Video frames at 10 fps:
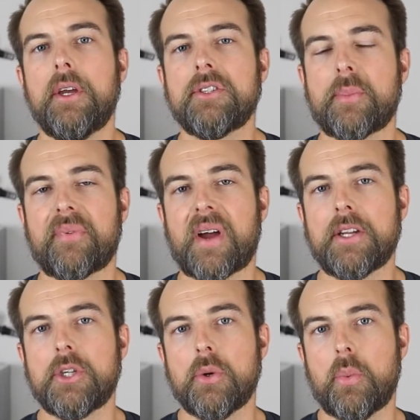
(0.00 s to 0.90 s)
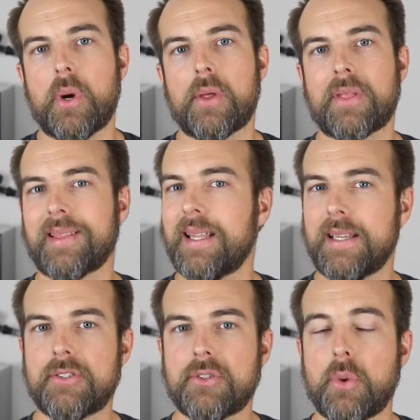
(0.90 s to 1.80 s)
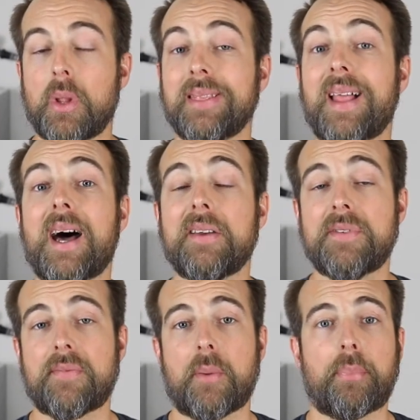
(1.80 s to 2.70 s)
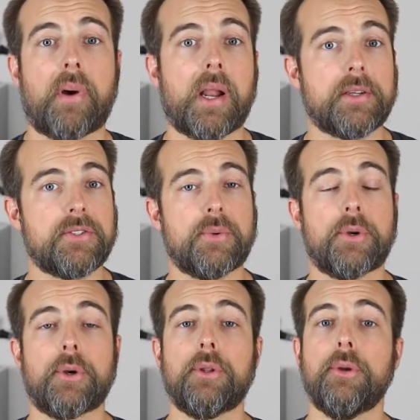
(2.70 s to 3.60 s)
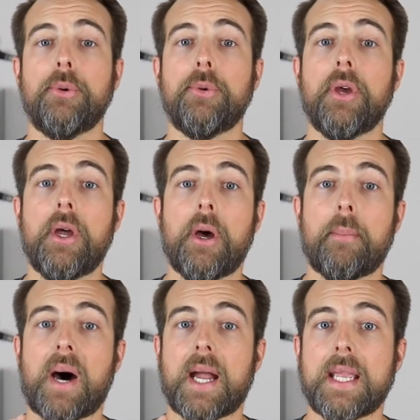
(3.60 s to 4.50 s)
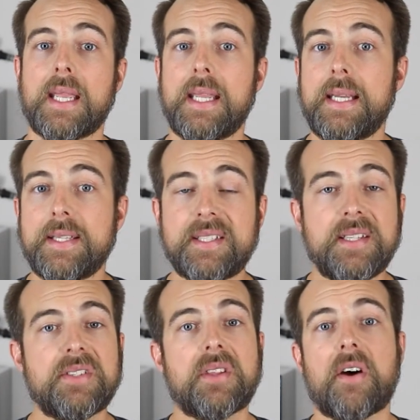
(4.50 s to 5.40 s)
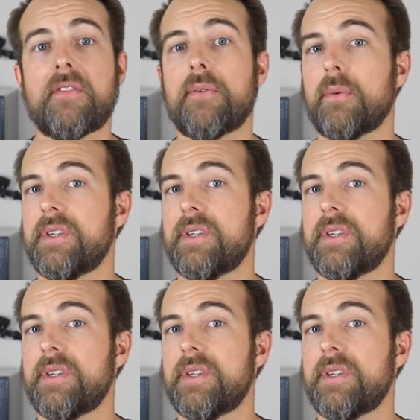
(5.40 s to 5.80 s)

to provide you with links to a lot of different products, to include my EDC stuff,